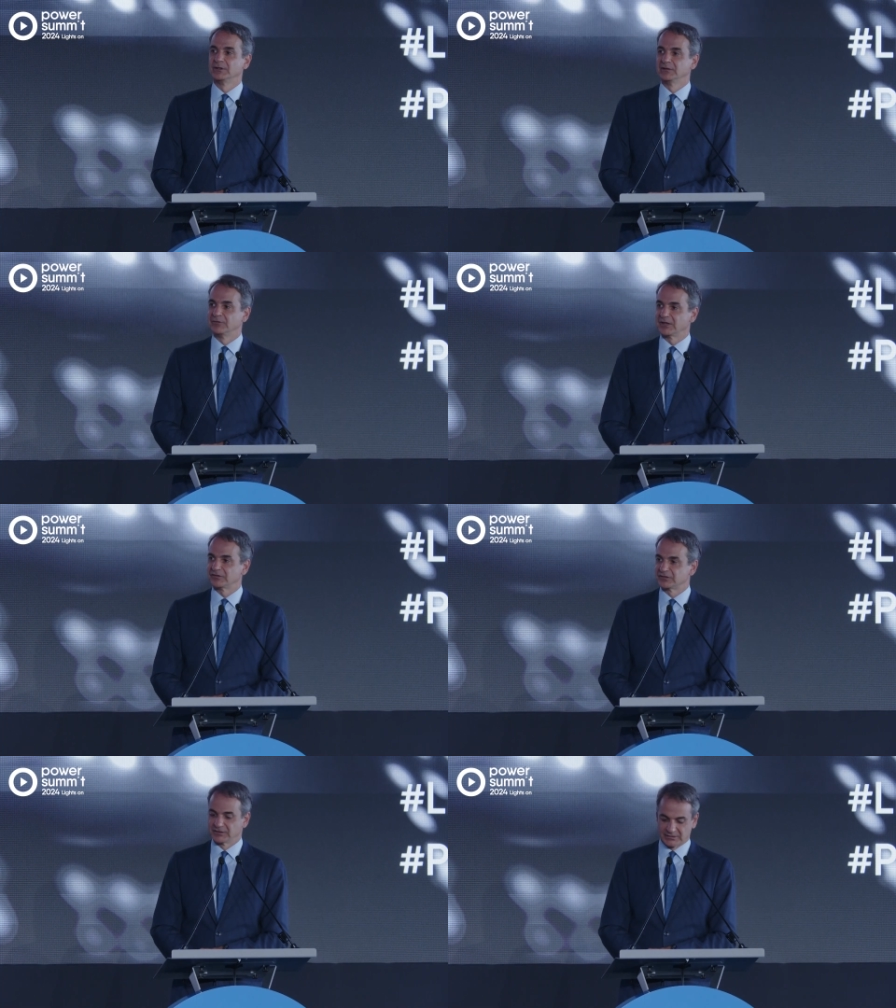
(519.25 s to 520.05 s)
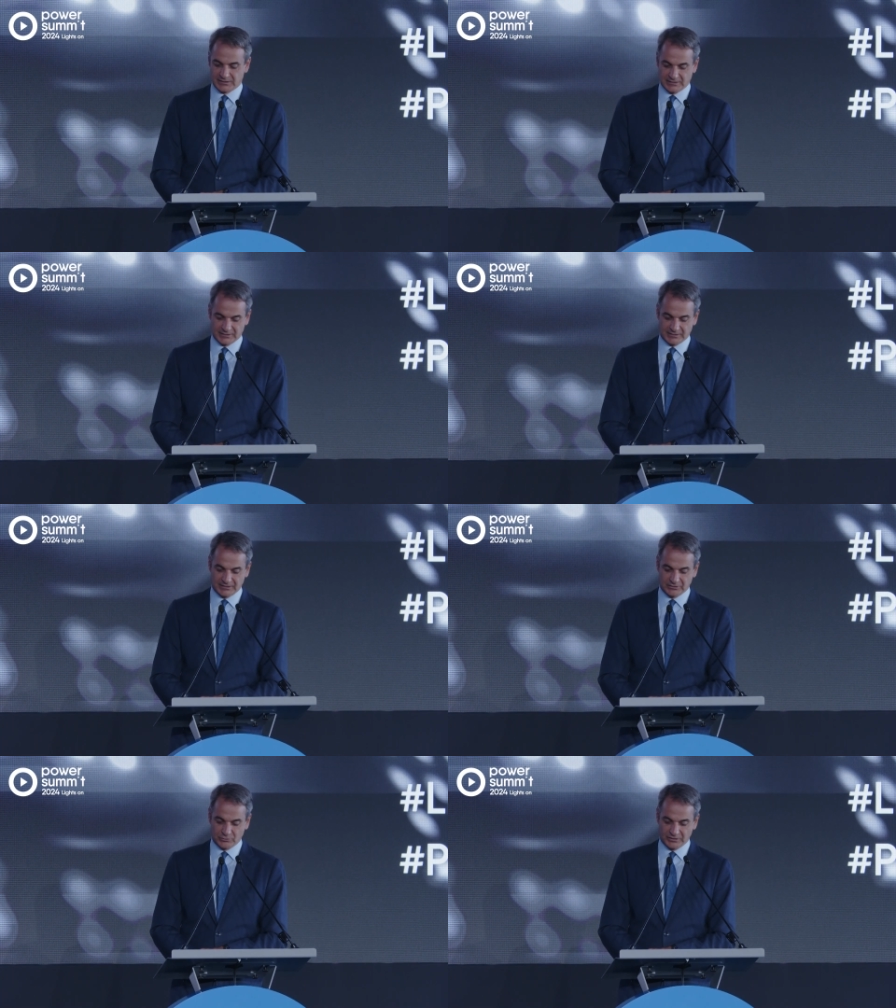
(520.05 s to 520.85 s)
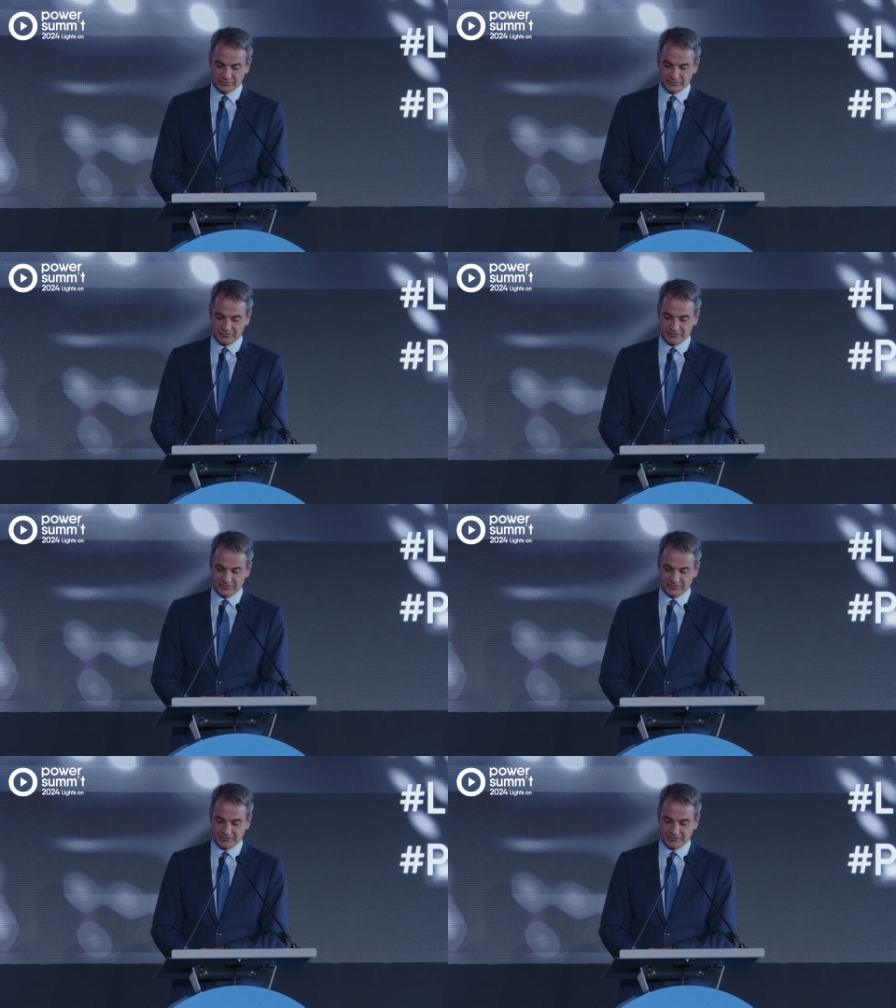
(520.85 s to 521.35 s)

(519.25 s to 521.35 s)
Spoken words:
invest in Greece.